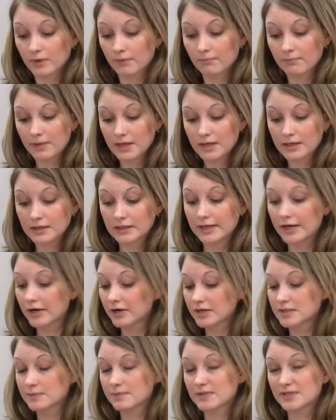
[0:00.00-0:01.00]
Be clear
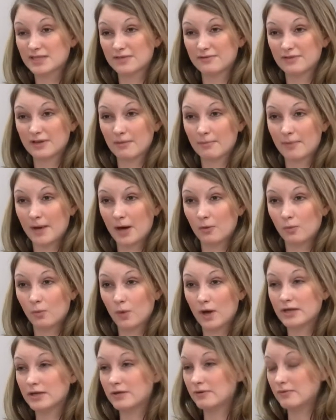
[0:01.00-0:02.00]
and specific about
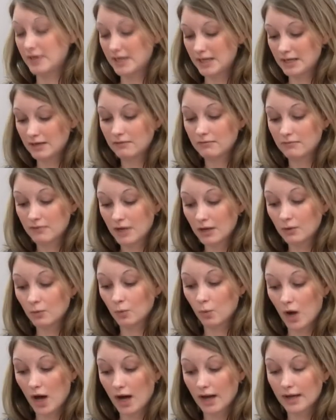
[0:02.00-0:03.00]
what you need
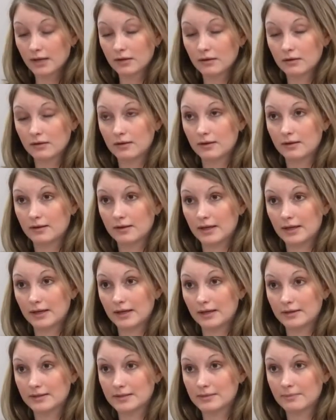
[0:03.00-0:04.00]
and why,
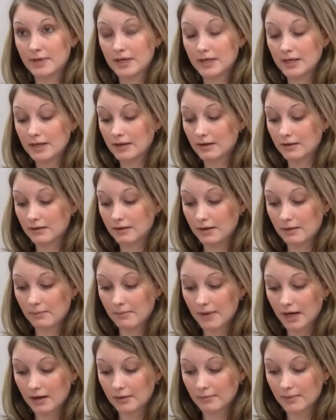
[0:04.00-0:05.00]
and depending on the
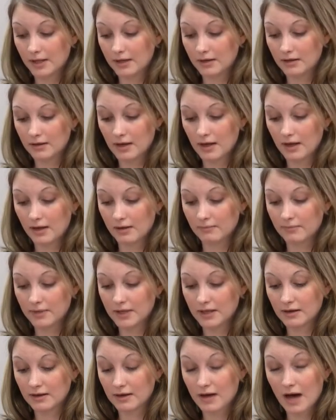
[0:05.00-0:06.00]
impairment
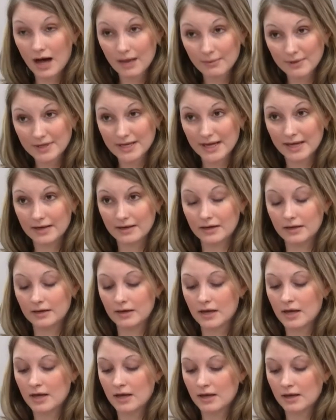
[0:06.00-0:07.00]
being
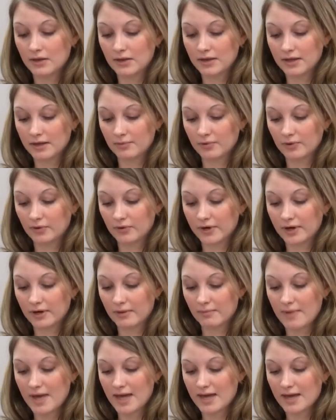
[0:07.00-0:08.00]
accommodated, the employer
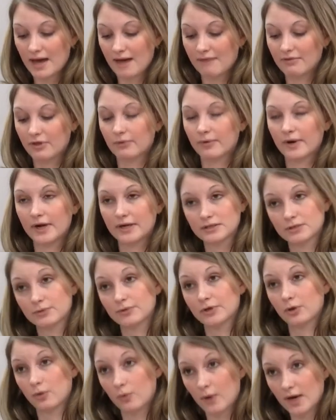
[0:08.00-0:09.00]
may have the right to
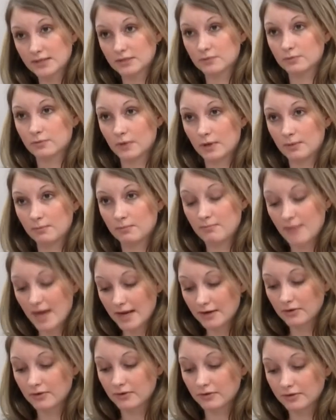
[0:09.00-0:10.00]
request
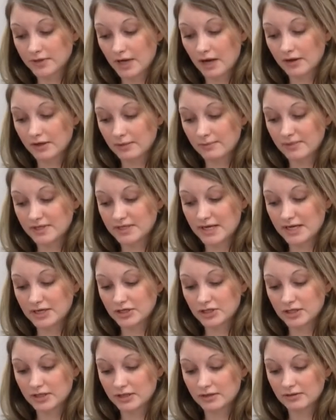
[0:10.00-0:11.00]
medical
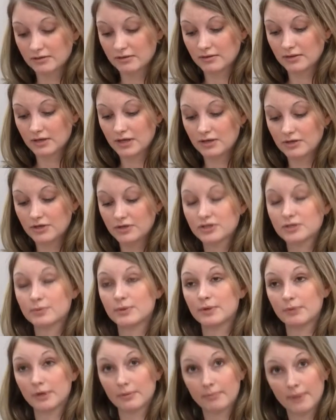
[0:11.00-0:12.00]
documentation, and you should
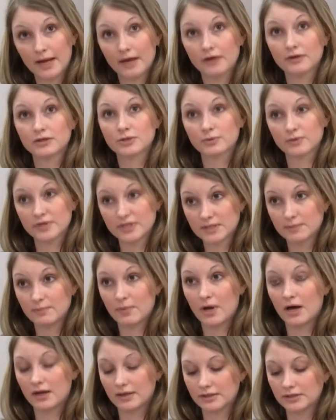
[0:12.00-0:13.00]
be prepared to
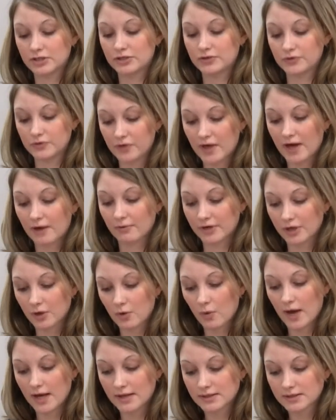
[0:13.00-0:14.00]
respond to that
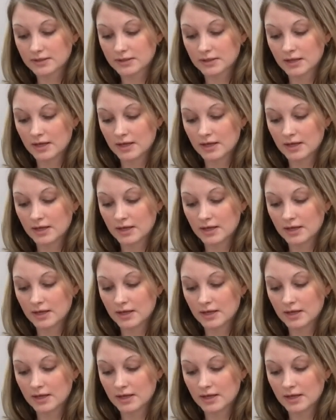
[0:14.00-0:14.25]
request.